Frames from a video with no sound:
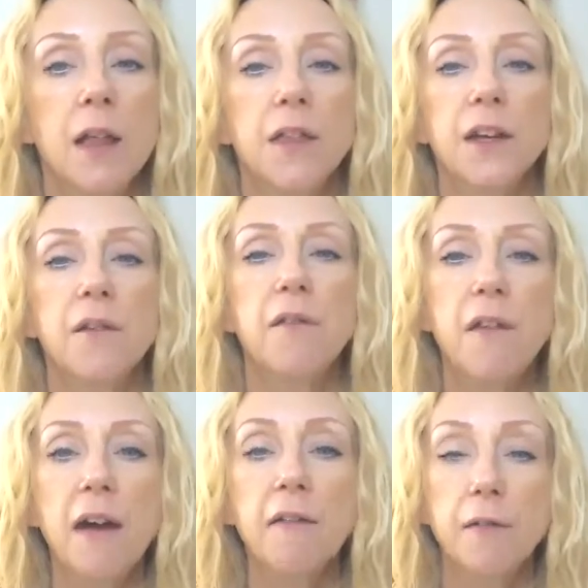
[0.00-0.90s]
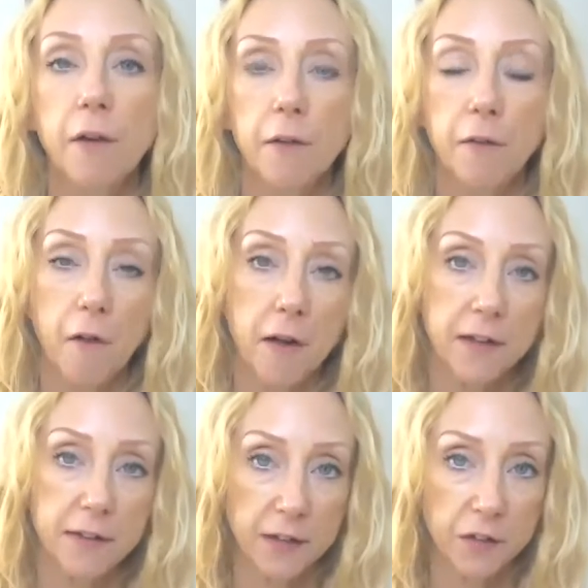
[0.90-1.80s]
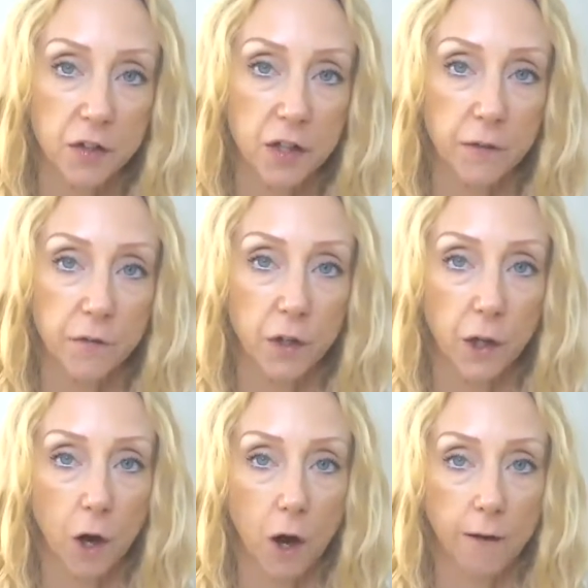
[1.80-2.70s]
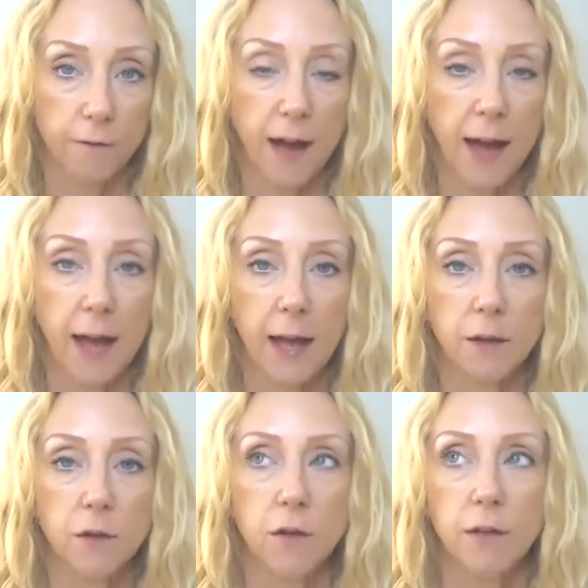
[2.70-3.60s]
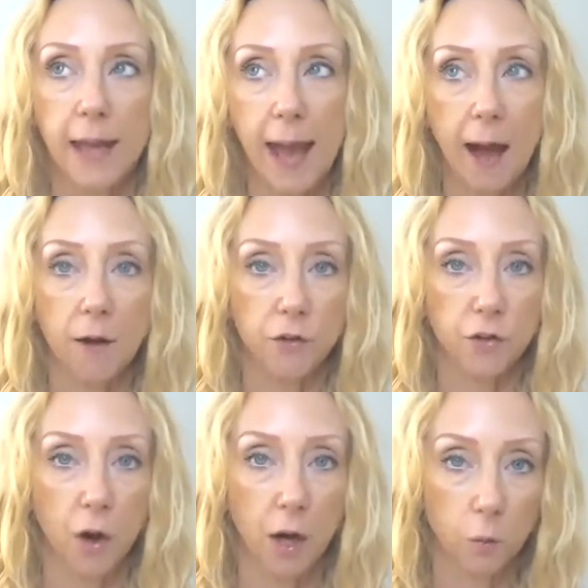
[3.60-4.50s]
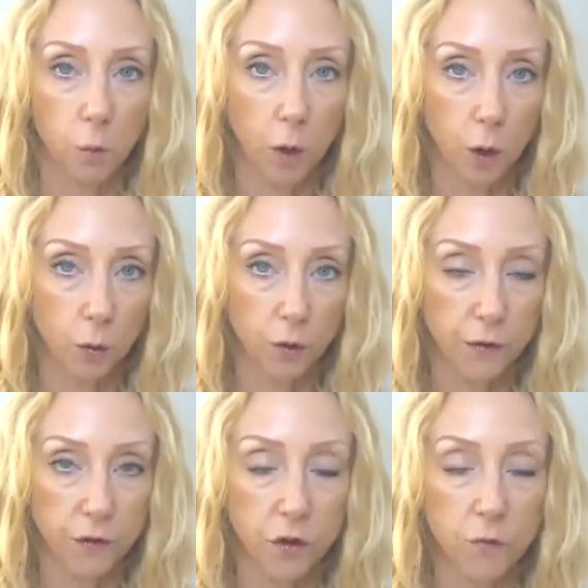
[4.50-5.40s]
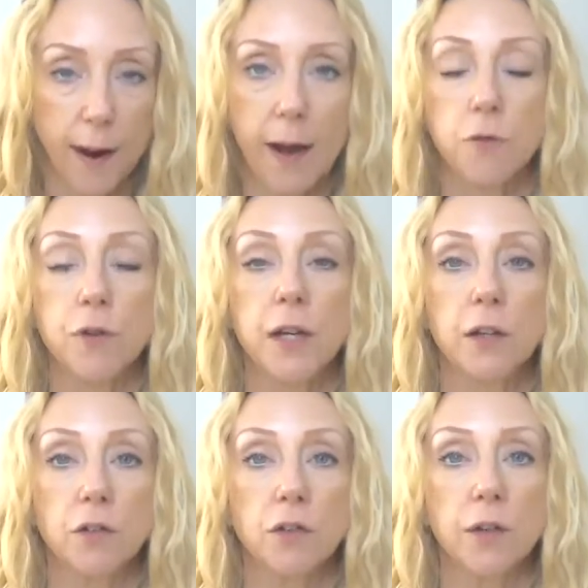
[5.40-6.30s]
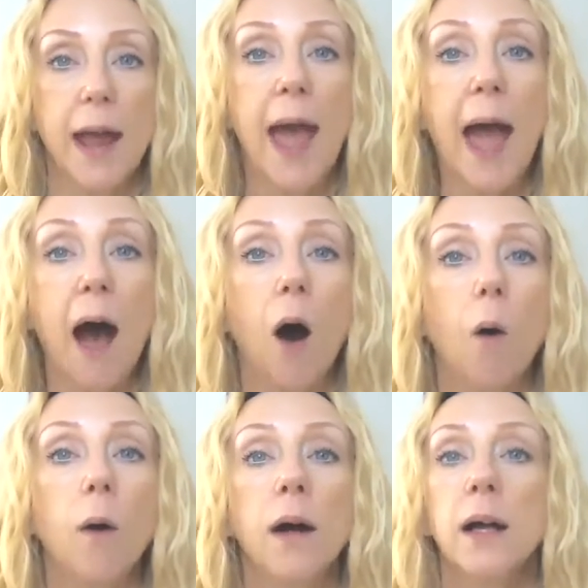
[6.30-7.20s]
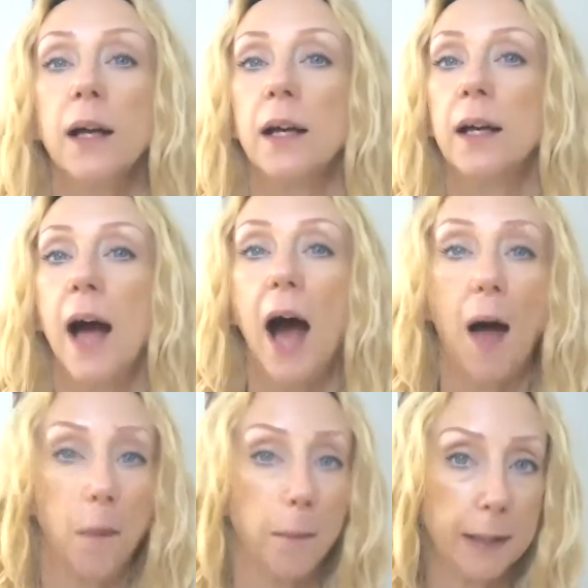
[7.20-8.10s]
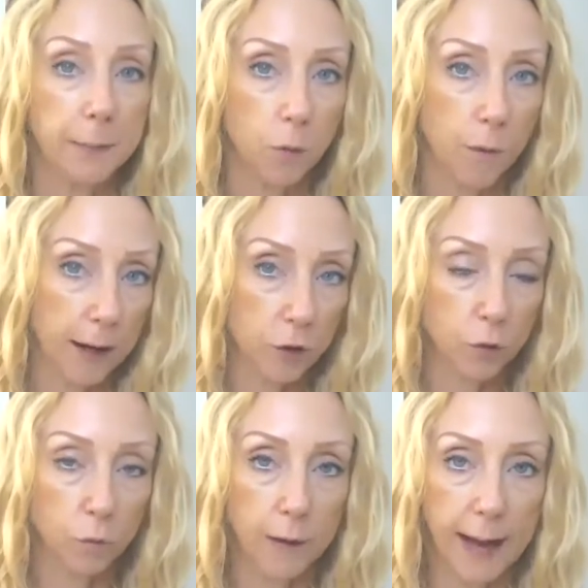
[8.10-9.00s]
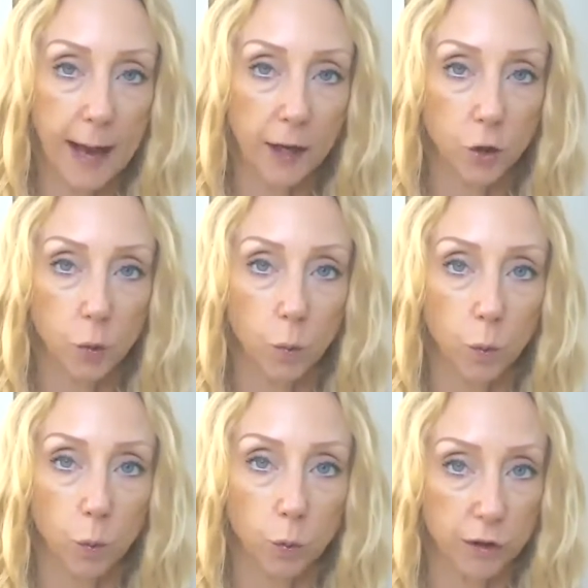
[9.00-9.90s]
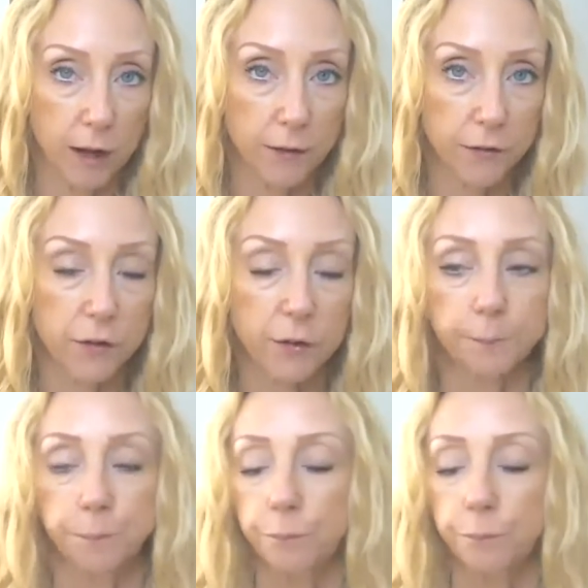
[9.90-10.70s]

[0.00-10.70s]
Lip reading: that are very, very, very sensitive to life and the outside world and the surroundings and how other people react towards us